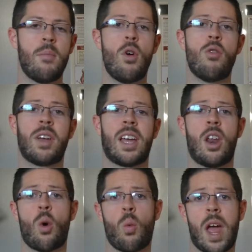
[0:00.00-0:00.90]
moving in
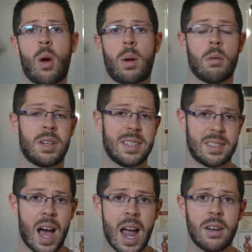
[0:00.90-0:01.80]
a way we were
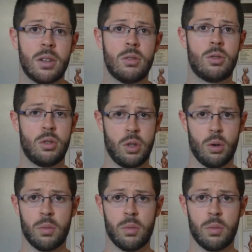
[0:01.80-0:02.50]
designed to do.